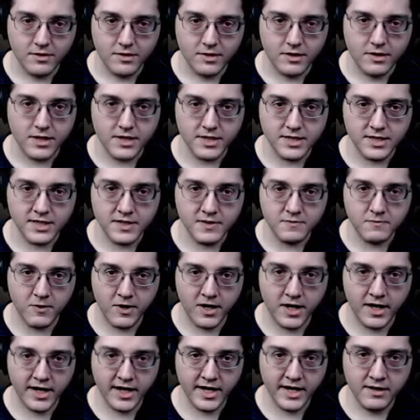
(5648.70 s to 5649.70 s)
This is
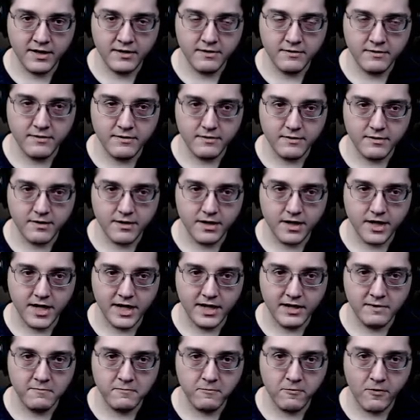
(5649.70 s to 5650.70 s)
why
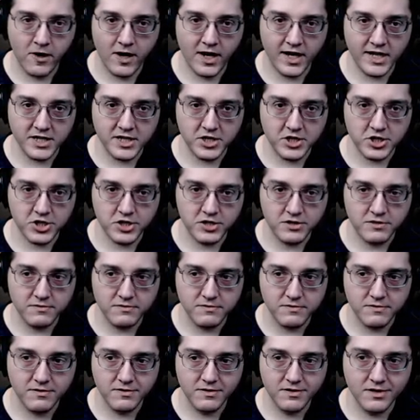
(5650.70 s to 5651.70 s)
I watch
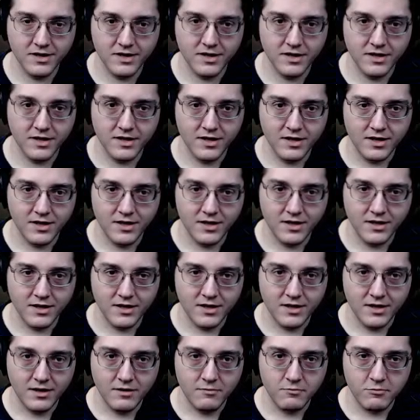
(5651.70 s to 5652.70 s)

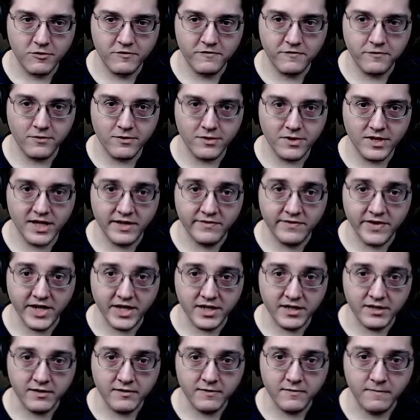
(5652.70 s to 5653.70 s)
before
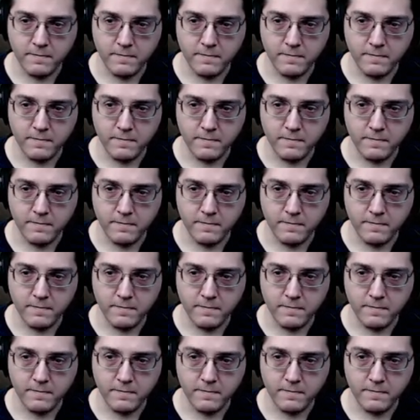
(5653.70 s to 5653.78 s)
leaving.